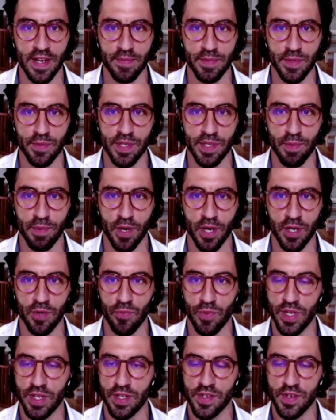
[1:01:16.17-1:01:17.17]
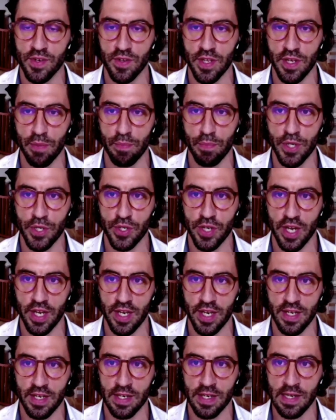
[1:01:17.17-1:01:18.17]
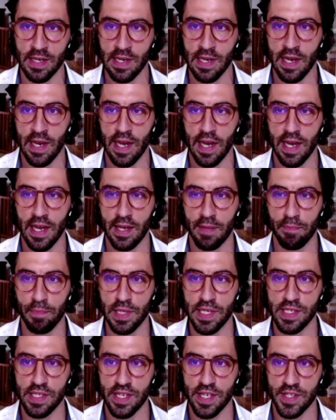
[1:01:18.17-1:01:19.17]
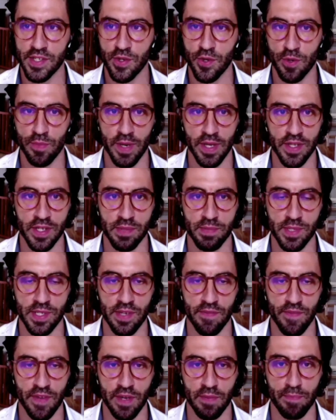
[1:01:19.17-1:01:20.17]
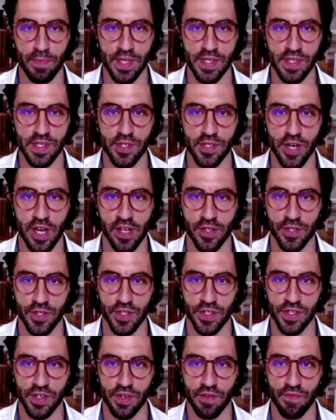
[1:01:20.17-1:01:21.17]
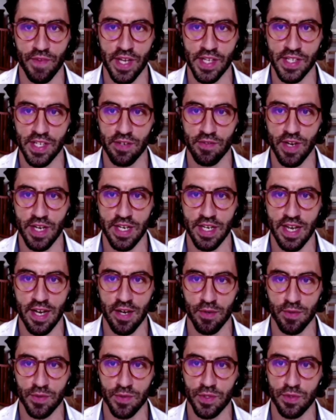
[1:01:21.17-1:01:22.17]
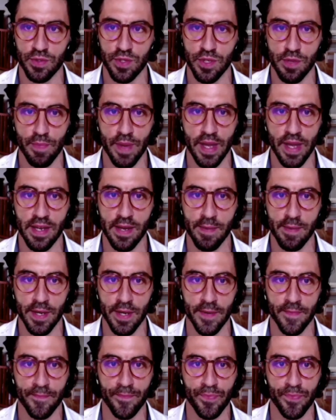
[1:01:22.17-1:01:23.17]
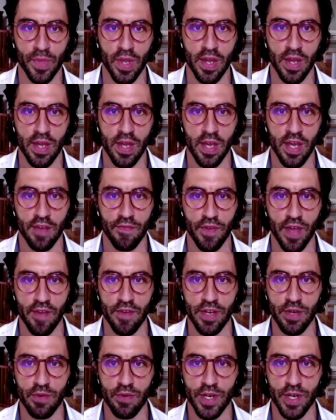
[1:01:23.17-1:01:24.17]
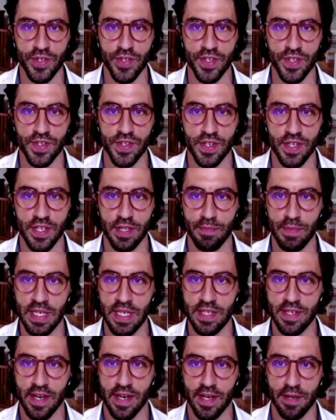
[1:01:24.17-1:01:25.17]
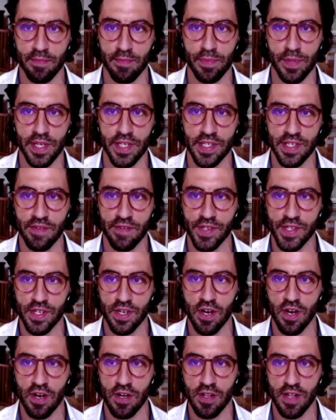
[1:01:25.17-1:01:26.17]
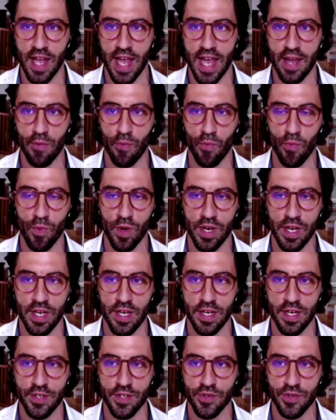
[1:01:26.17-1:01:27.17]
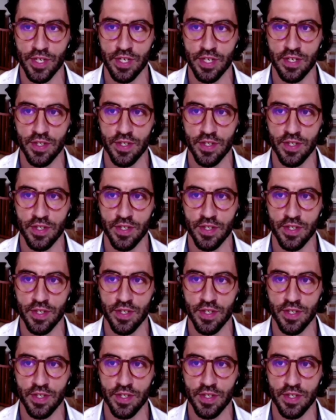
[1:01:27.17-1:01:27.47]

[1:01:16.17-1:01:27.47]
We'll be sending you a survey tomorrow morning requesting your feedback on this webinar. If you have the time to respond, we'd certainly appreciate it. And please let us know about the specific business challenges you're facing right now due to the pandemic.